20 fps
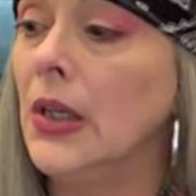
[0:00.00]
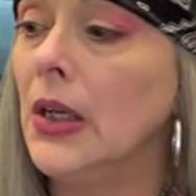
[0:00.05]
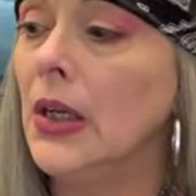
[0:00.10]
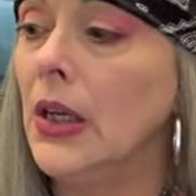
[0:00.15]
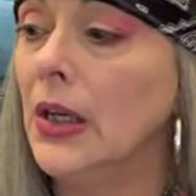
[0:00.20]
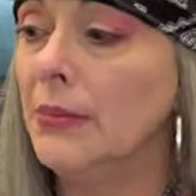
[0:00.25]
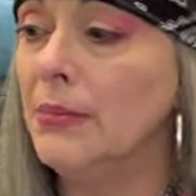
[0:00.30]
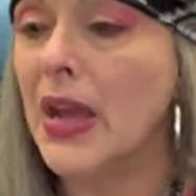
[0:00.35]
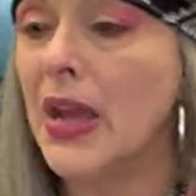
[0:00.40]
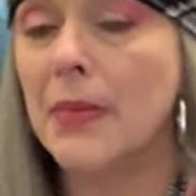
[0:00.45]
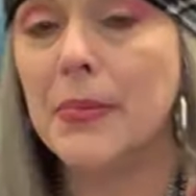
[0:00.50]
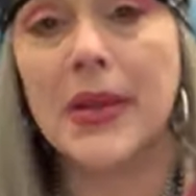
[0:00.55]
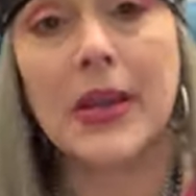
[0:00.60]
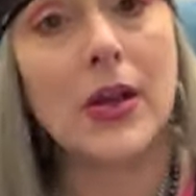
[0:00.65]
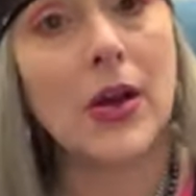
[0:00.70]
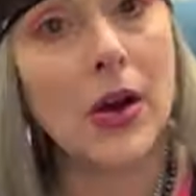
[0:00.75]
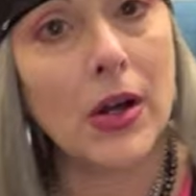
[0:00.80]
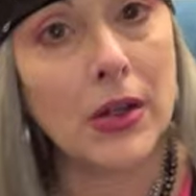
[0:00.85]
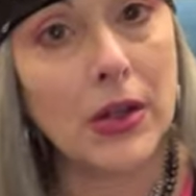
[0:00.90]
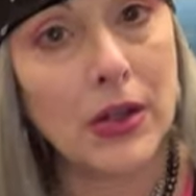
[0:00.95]
and maybe
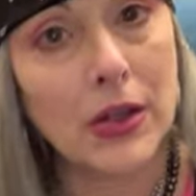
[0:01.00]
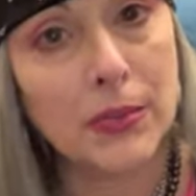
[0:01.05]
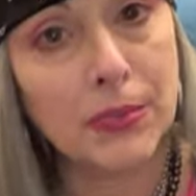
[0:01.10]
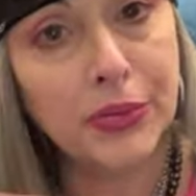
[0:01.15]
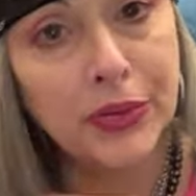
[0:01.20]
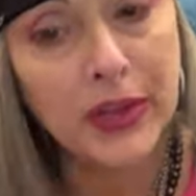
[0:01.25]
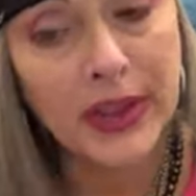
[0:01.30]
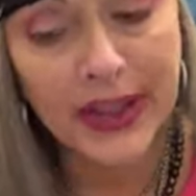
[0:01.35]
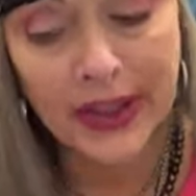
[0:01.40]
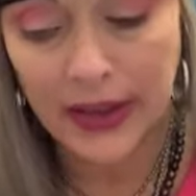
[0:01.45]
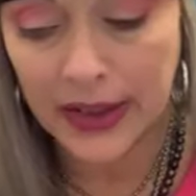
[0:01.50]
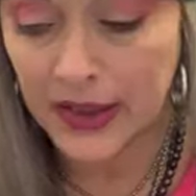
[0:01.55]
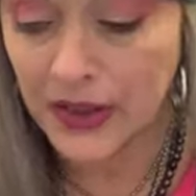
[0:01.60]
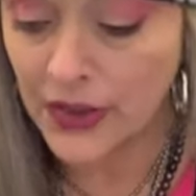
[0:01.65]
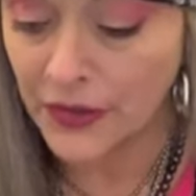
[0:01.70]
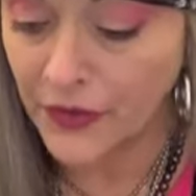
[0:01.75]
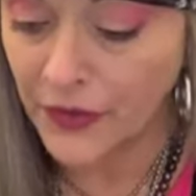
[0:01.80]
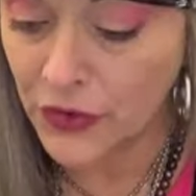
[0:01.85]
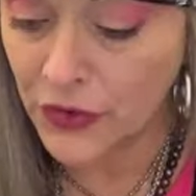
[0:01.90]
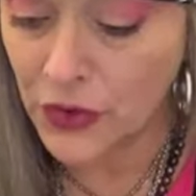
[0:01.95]
go in a completely
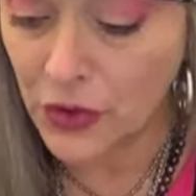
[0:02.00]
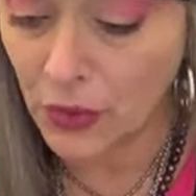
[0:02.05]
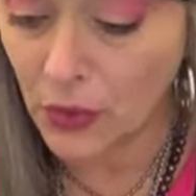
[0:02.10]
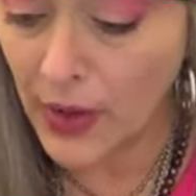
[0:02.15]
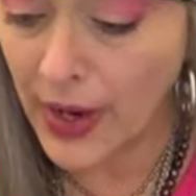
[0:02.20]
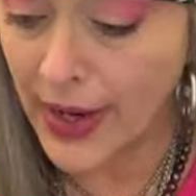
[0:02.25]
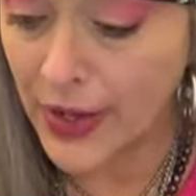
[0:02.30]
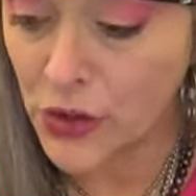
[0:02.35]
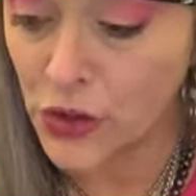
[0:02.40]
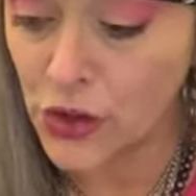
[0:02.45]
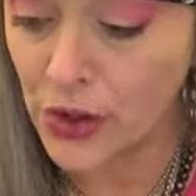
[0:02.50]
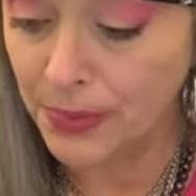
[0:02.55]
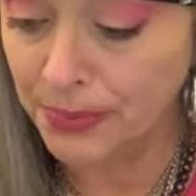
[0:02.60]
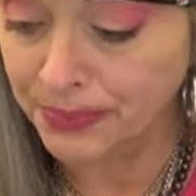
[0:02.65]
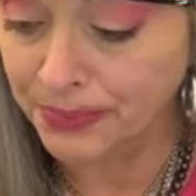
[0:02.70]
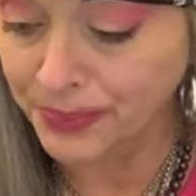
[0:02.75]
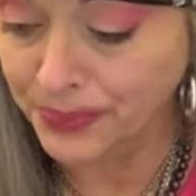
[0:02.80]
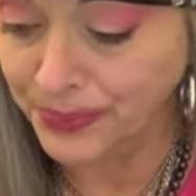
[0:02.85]
different direction.